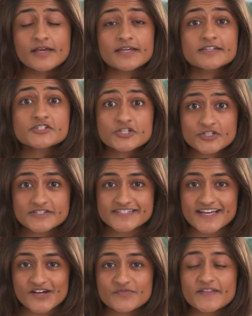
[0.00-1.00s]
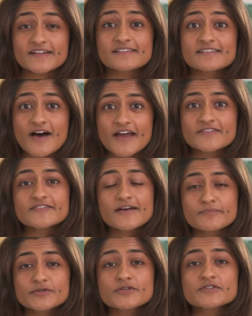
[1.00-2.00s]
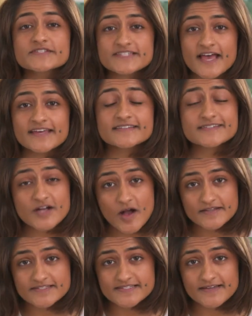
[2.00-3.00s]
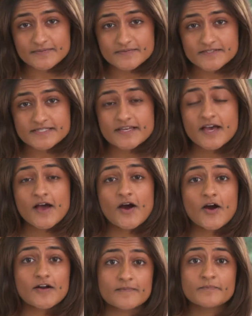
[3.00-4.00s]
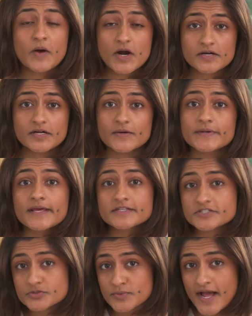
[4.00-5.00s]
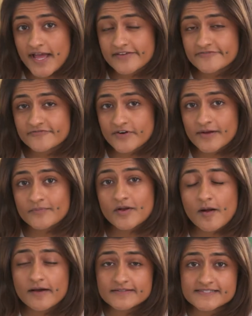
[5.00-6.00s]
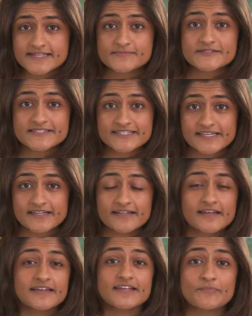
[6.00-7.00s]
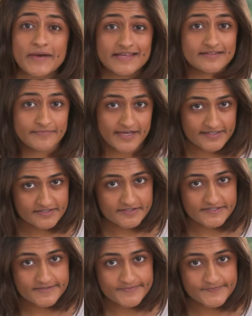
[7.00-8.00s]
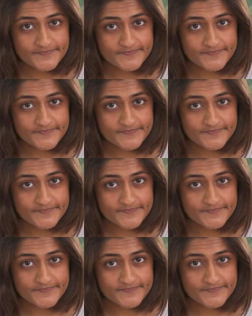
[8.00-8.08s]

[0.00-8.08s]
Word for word: It turns out that a lot of computer science concepts are borrowed and derived from concepts seen in mathematics.